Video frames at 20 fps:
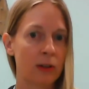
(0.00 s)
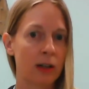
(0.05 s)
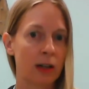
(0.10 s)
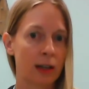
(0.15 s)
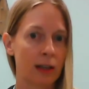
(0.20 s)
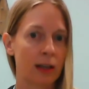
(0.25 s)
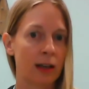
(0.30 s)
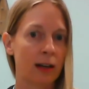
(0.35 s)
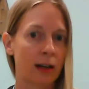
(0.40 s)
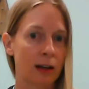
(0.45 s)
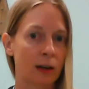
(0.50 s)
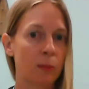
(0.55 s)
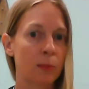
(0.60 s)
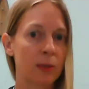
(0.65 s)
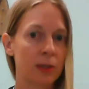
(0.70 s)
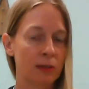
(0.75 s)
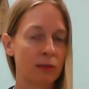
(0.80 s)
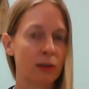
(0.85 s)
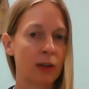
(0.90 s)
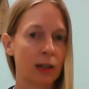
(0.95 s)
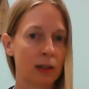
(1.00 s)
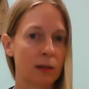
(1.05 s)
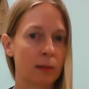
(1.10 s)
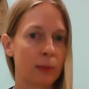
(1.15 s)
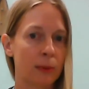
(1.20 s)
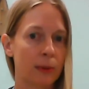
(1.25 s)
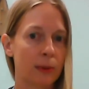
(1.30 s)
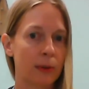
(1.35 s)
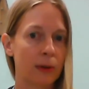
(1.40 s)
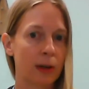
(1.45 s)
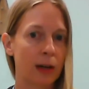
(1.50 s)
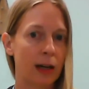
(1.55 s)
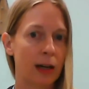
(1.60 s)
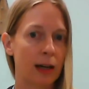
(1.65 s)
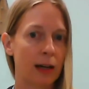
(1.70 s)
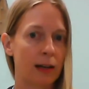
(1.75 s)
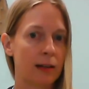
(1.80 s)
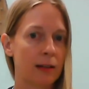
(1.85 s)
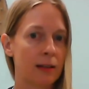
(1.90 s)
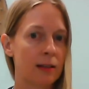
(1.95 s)
and that help is available
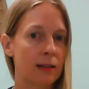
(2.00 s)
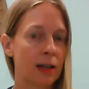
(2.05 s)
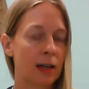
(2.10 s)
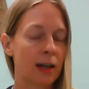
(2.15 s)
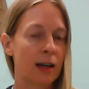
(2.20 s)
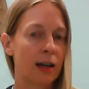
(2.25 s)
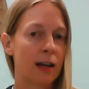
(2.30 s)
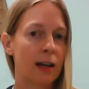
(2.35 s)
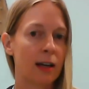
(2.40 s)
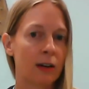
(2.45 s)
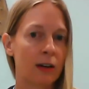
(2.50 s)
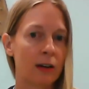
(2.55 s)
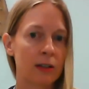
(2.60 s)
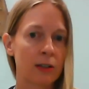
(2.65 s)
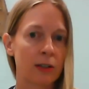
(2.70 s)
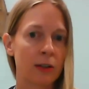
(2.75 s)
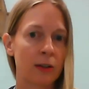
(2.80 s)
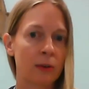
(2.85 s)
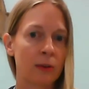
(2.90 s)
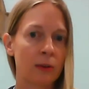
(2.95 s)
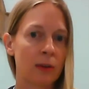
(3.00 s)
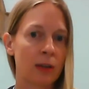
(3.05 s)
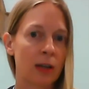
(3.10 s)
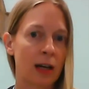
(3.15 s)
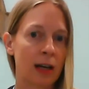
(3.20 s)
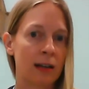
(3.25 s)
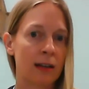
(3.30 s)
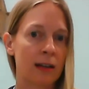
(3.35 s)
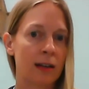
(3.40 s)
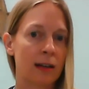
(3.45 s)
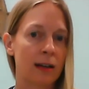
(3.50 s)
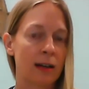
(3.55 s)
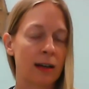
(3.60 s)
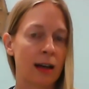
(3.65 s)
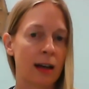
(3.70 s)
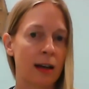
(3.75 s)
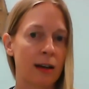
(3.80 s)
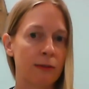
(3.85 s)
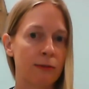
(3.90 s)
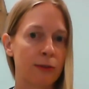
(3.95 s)
and and also that
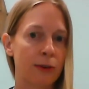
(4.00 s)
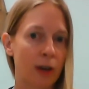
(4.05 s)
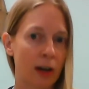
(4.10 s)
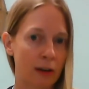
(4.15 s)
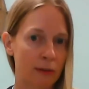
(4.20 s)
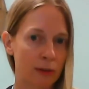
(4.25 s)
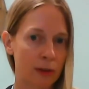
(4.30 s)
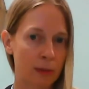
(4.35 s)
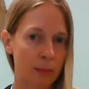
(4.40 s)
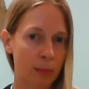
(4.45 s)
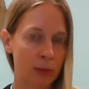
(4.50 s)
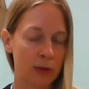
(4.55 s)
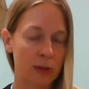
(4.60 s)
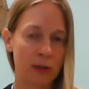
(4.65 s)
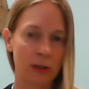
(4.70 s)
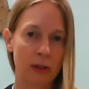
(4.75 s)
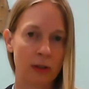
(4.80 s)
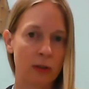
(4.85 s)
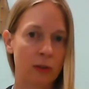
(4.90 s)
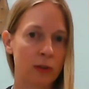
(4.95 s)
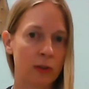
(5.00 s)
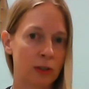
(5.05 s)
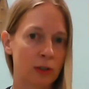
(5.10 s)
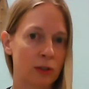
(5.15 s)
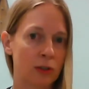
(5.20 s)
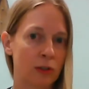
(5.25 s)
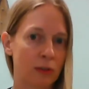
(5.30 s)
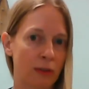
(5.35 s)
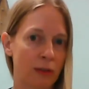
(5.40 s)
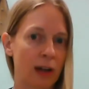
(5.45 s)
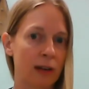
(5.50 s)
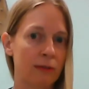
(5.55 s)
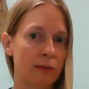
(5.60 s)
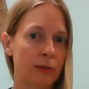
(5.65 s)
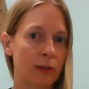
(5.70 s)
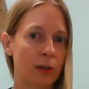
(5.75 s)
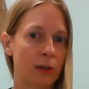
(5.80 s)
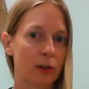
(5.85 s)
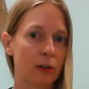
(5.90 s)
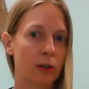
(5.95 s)
for every person who is a
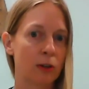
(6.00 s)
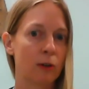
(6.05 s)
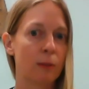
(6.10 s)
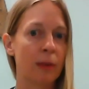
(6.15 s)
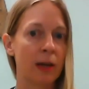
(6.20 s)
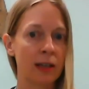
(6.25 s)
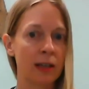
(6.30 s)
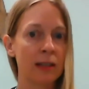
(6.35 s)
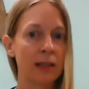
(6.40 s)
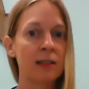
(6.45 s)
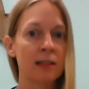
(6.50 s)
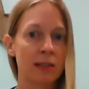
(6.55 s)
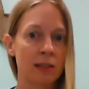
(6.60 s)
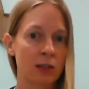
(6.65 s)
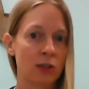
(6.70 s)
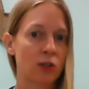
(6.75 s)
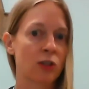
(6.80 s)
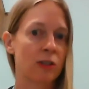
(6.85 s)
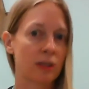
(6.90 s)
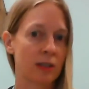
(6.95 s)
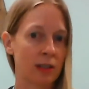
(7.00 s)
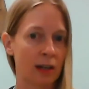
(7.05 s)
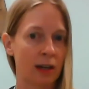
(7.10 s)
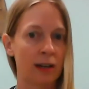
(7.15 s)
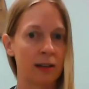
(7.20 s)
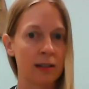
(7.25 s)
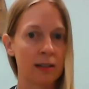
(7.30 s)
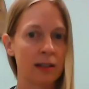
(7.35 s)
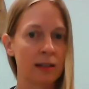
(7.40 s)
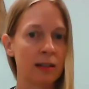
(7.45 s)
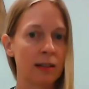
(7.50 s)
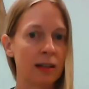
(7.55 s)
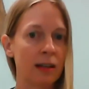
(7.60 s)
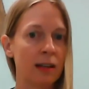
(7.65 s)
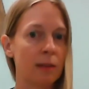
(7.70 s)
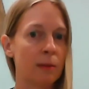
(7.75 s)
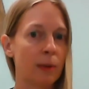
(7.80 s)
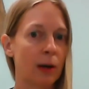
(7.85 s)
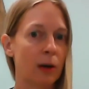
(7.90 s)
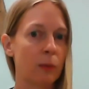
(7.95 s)
survivor, you're making decisions constantly
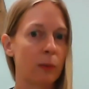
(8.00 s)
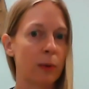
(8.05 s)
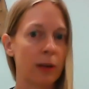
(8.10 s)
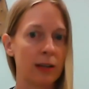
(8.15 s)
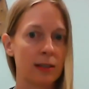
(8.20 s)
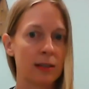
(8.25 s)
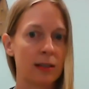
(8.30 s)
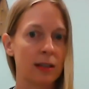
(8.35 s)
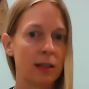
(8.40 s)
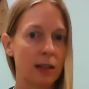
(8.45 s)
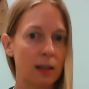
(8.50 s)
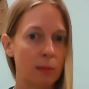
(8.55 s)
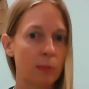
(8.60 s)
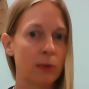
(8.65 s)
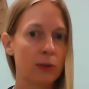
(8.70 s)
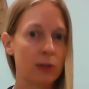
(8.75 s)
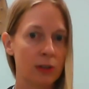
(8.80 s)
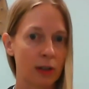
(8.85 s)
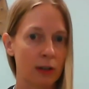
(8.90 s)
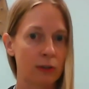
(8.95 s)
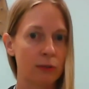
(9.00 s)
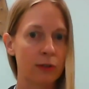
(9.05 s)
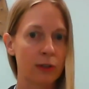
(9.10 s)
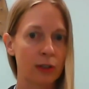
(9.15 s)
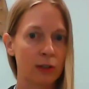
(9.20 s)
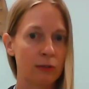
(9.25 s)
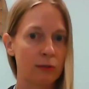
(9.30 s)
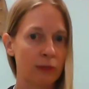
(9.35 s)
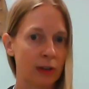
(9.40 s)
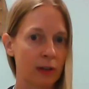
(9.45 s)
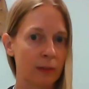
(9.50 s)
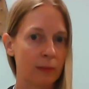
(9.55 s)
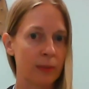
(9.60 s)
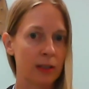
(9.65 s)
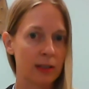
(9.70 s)
about ways to keep yourself and your family